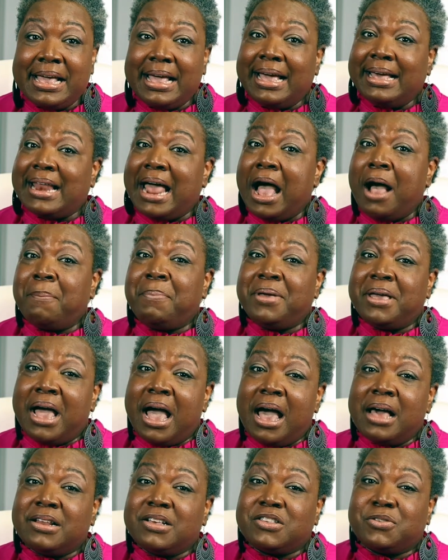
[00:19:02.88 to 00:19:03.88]
And I'll be
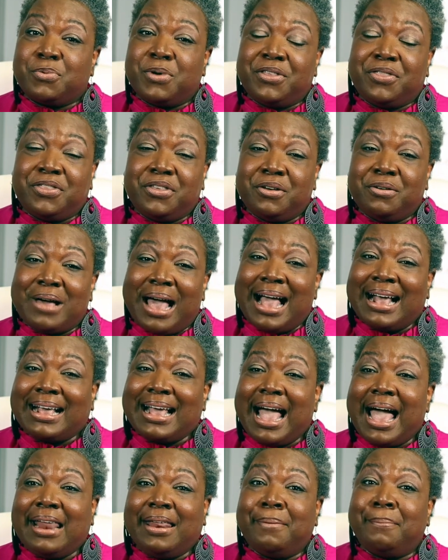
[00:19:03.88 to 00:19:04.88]
honest with you, I
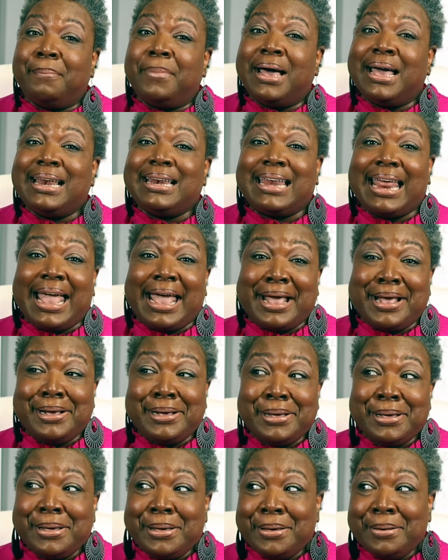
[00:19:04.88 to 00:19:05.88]
got it Monday,
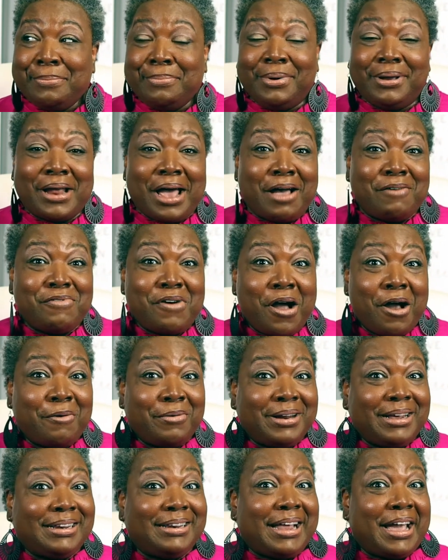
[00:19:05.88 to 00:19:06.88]
but I've
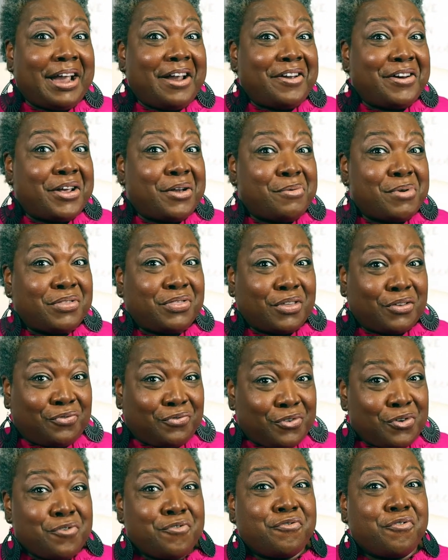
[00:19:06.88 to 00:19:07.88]
already layered it with a
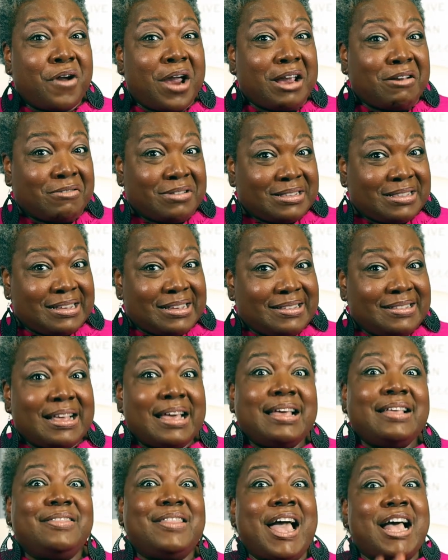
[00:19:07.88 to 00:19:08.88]
few fragrances.
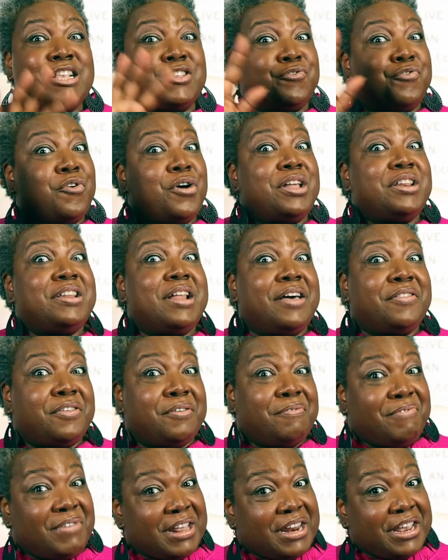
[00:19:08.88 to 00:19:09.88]
That's for another
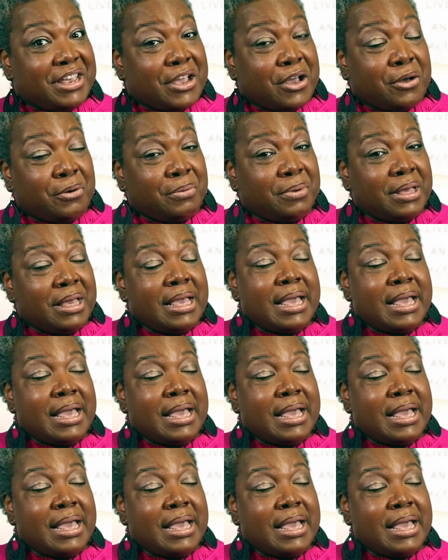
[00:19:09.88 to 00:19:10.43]
video.